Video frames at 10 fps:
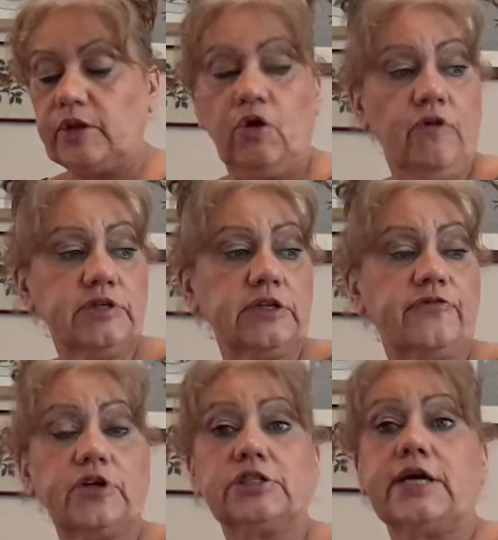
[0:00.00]
Obviously, the
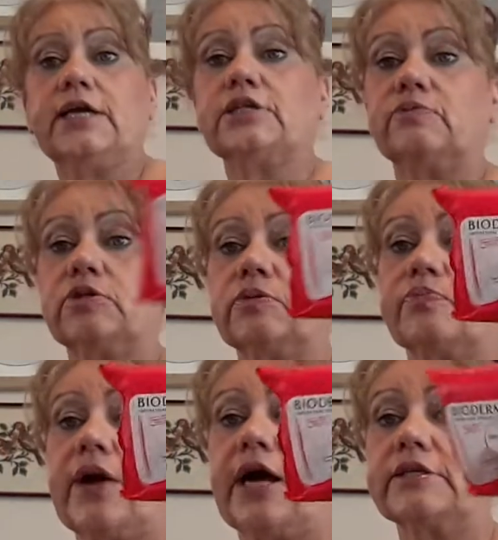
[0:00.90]
first item was
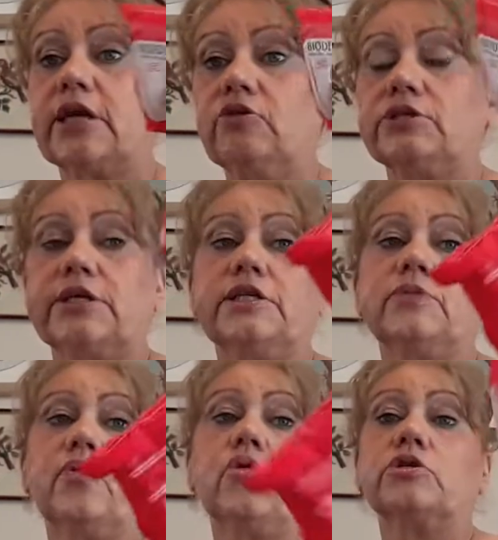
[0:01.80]
packed outside the
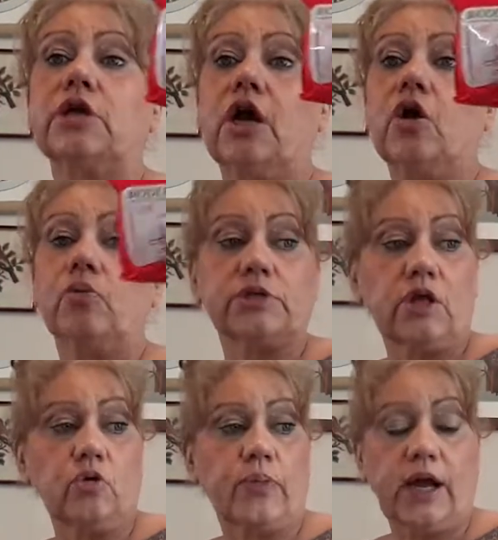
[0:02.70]
box. Was a
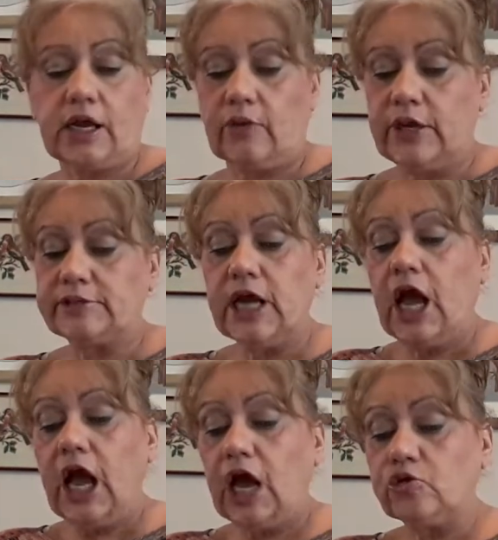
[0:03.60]
little pack of wipes.
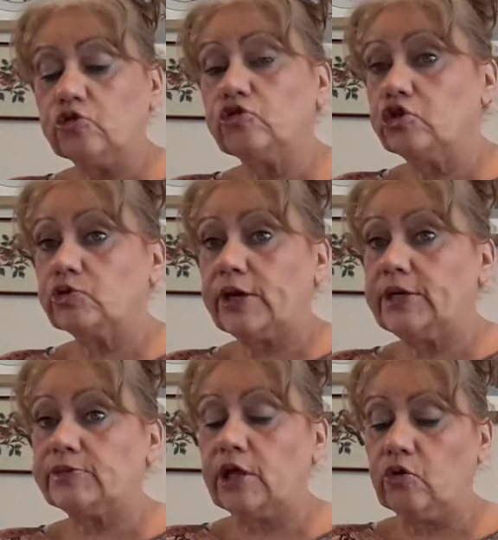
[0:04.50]
I don't use
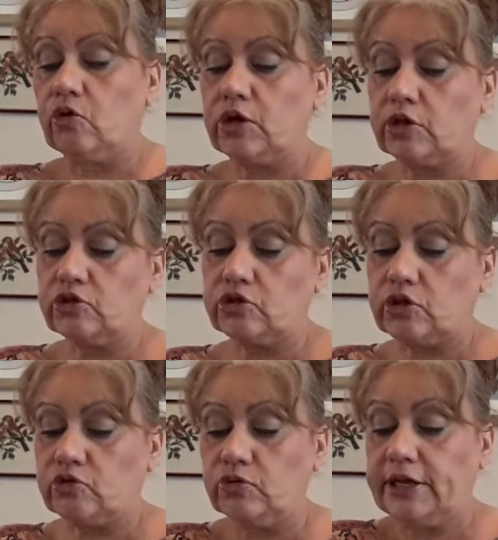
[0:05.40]
wipes a lot. I
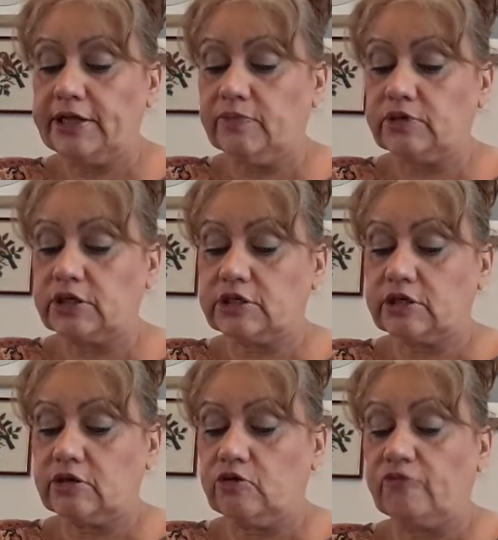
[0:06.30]
don't like them because
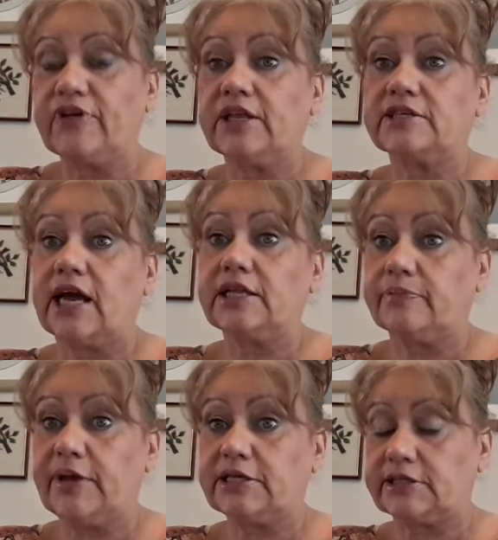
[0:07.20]
they're not exactly
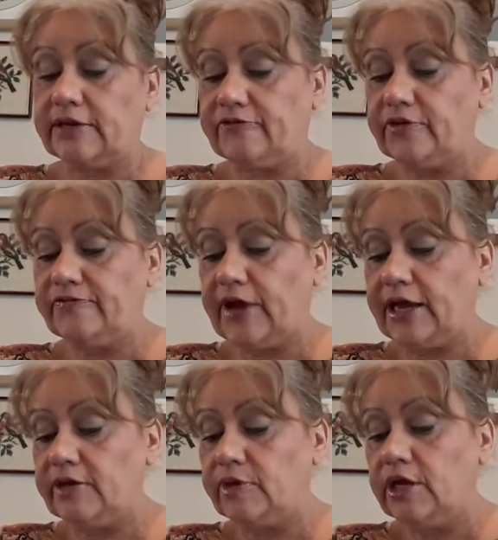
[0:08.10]
the best thing for the
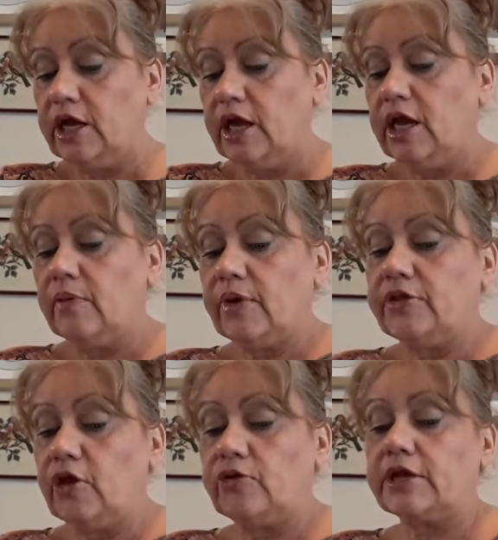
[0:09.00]
environment. But
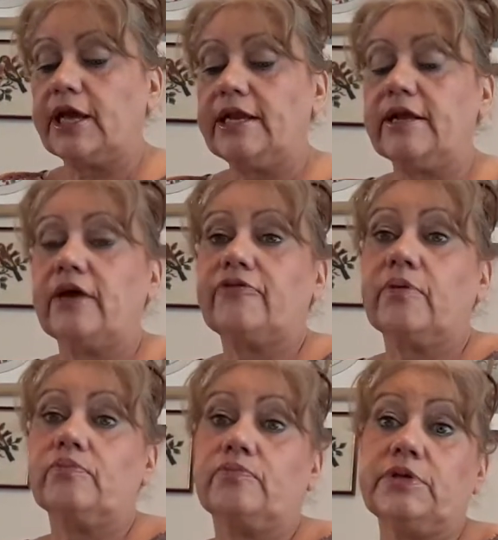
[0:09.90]
now and again, if
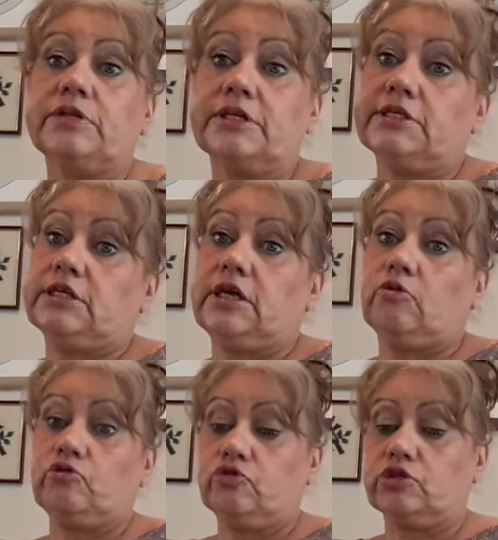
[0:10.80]
I'm being lazy, I'll
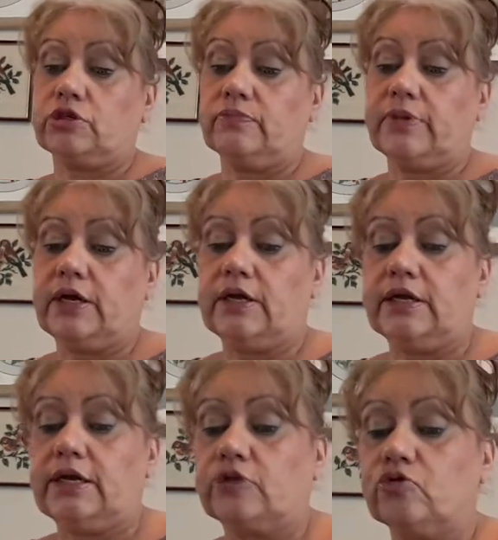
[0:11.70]
use them. But
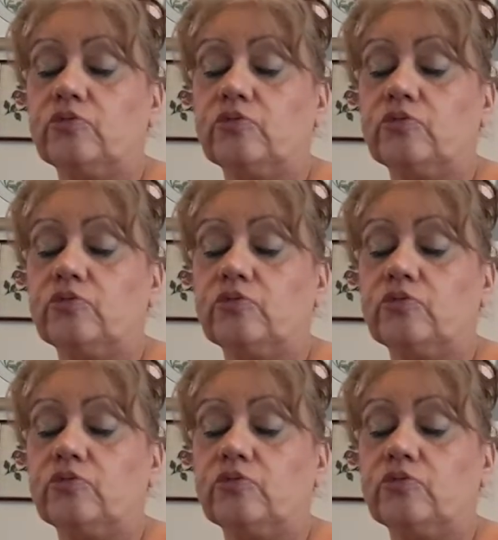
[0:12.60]
I